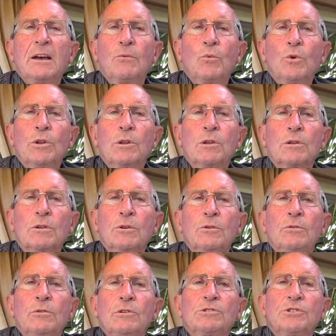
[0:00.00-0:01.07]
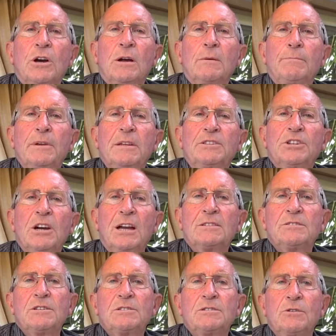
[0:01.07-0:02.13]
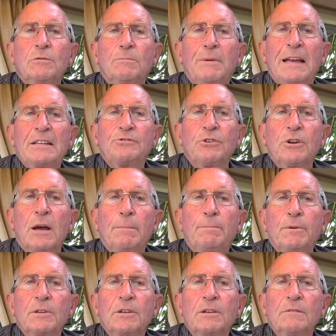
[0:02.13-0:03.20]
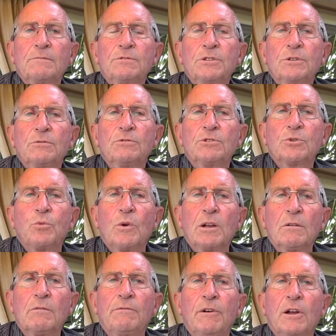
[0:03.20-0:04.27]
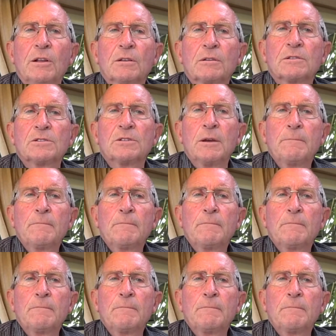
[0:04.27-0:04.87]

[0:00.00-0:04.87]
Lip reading: will do the job. It charges your battery up and gives you 12 volts,